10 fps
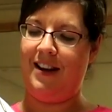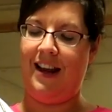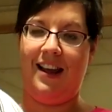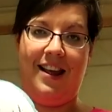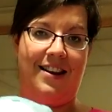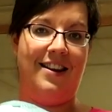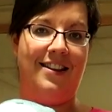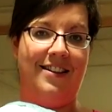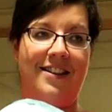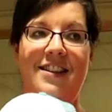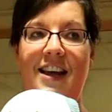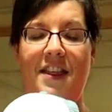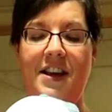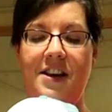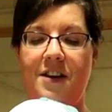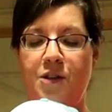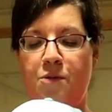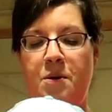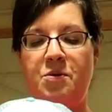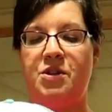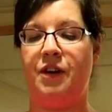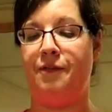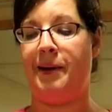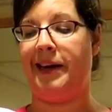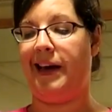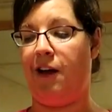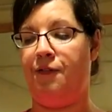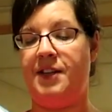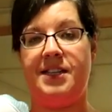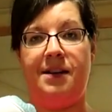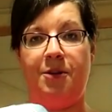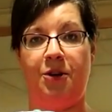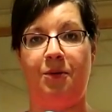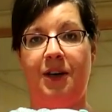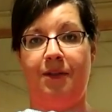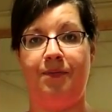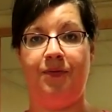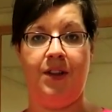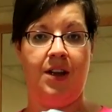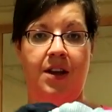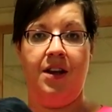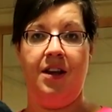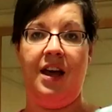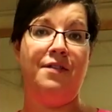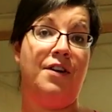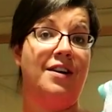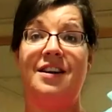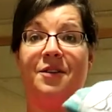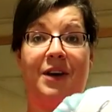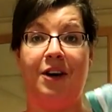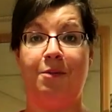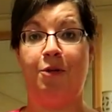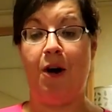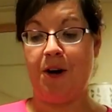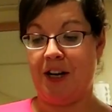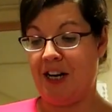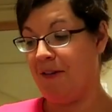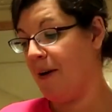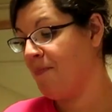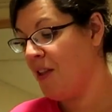And I think it goes with most of my outfits that I'm gonna wear. If not, I don't care. I'm gonna rock it anyway.